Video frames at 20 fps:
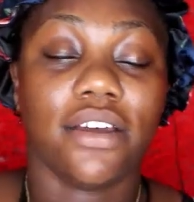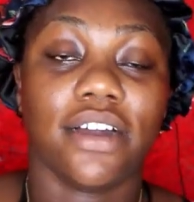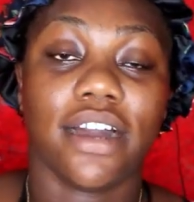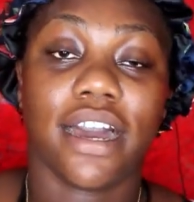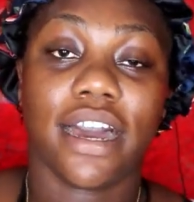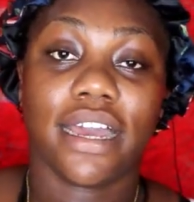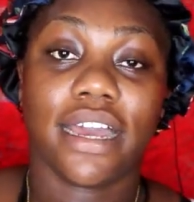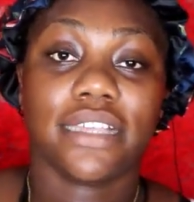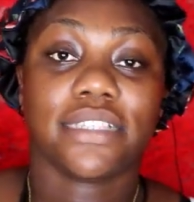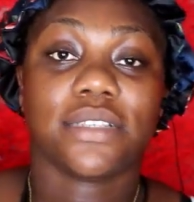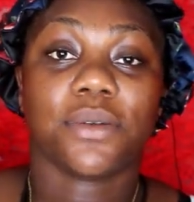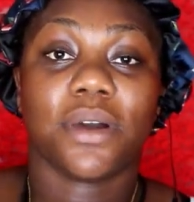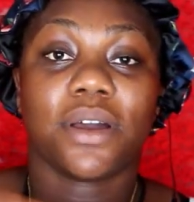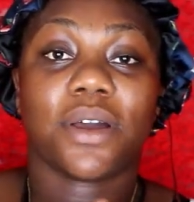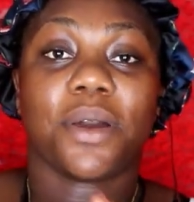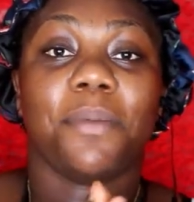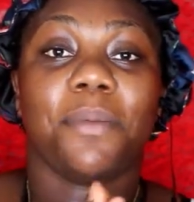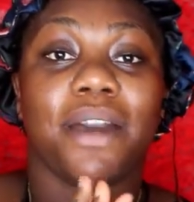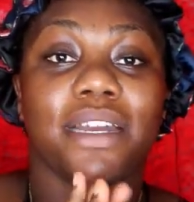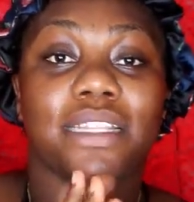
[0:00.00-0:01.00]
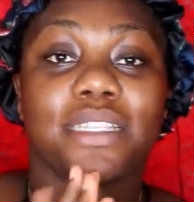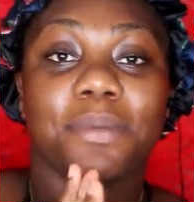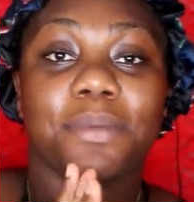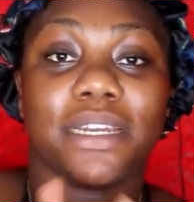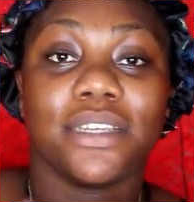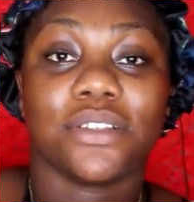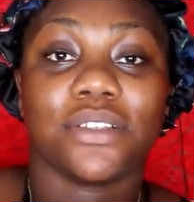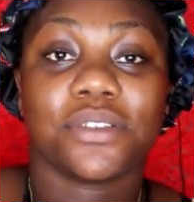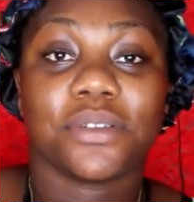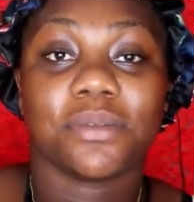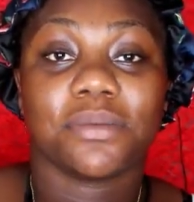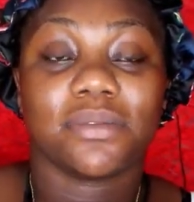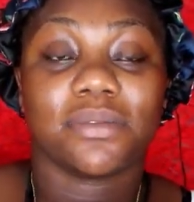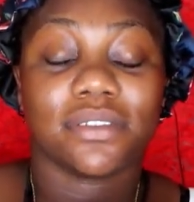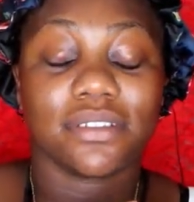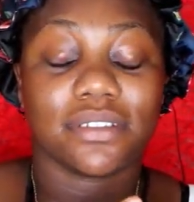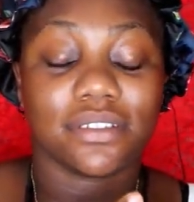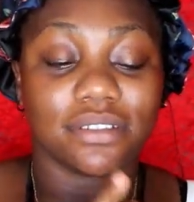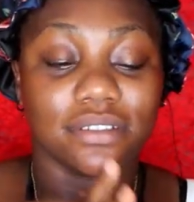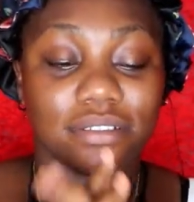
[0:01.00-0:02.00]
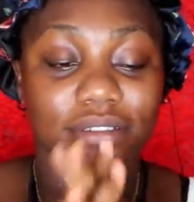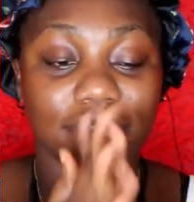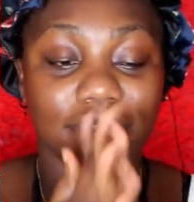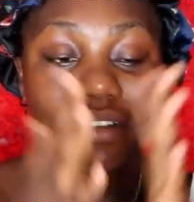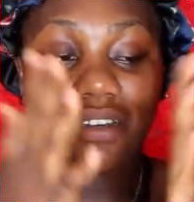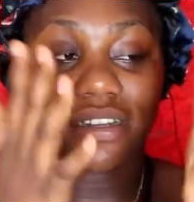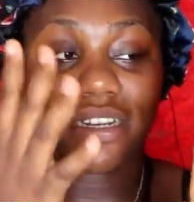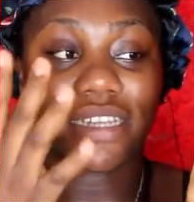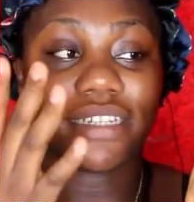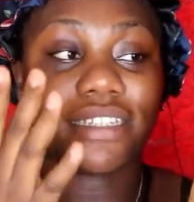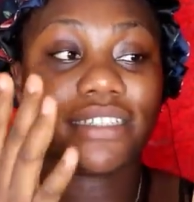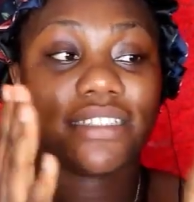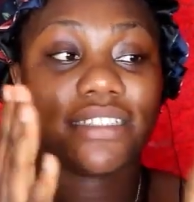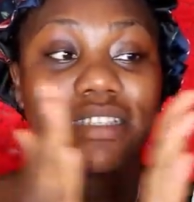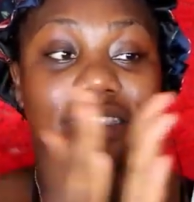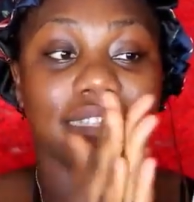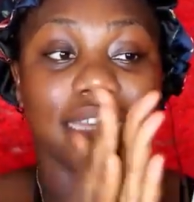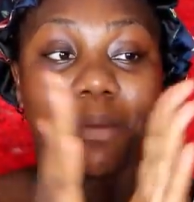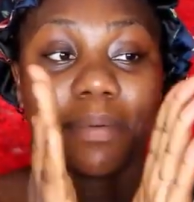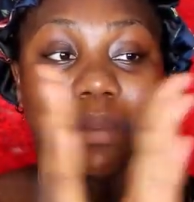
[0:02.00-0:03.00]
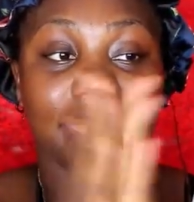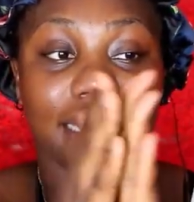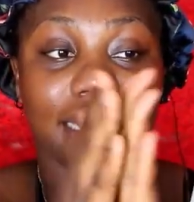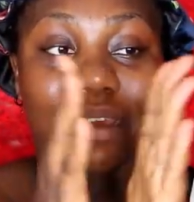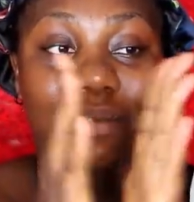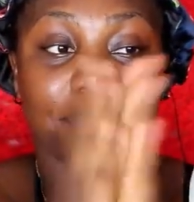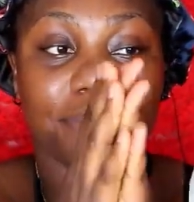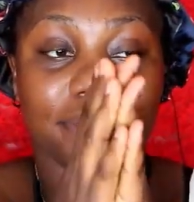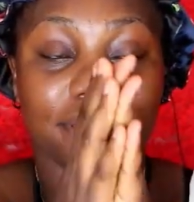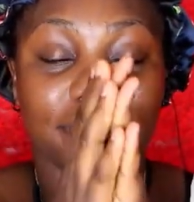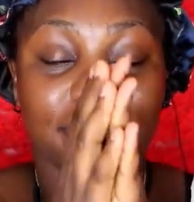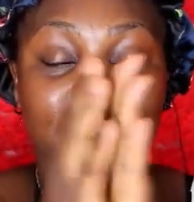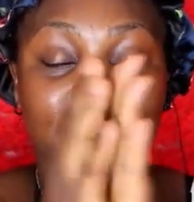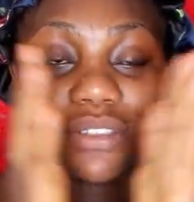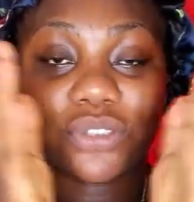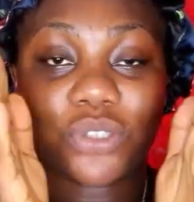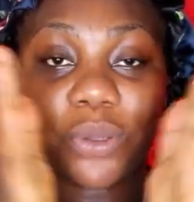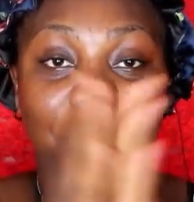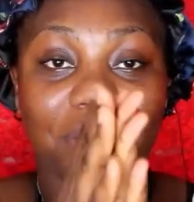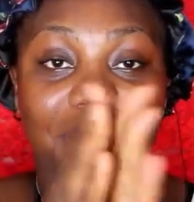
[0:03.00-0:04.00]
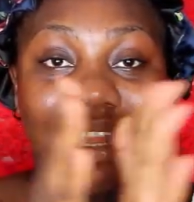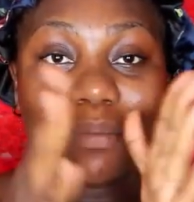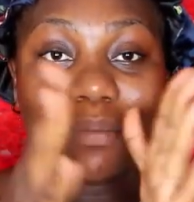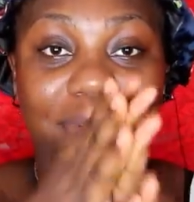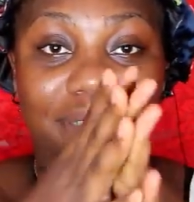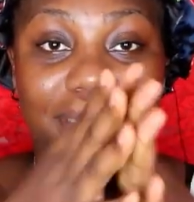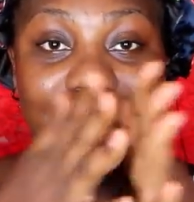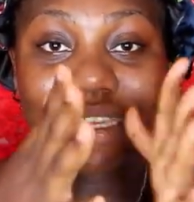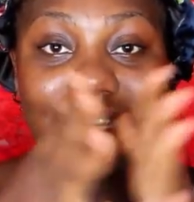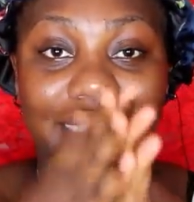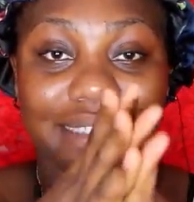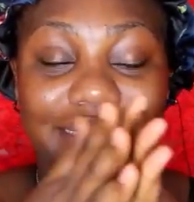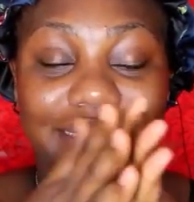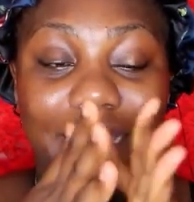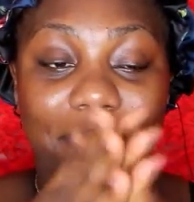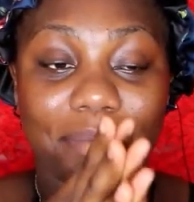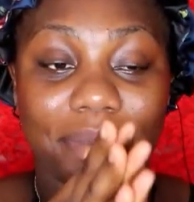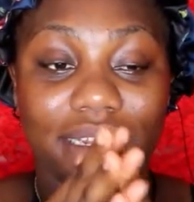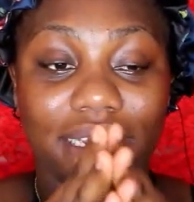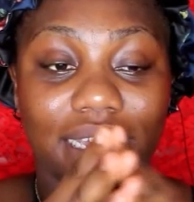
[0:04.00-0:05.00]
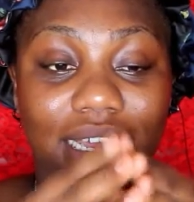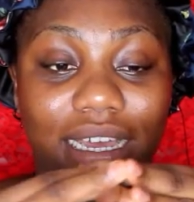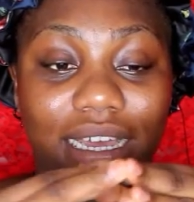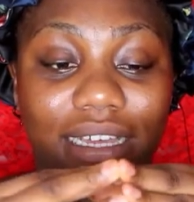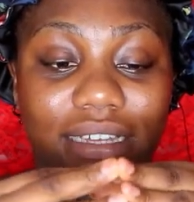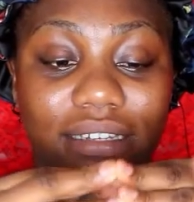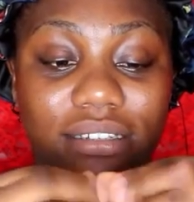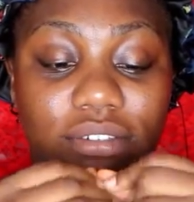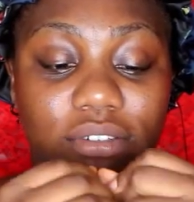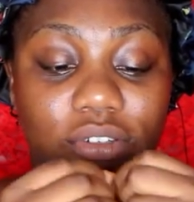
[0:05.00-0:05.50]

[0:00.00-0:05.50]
Hello guys, welcome back to my YouTube. Oh god, I need to stop clapping. I need to stop clapping like Sabena.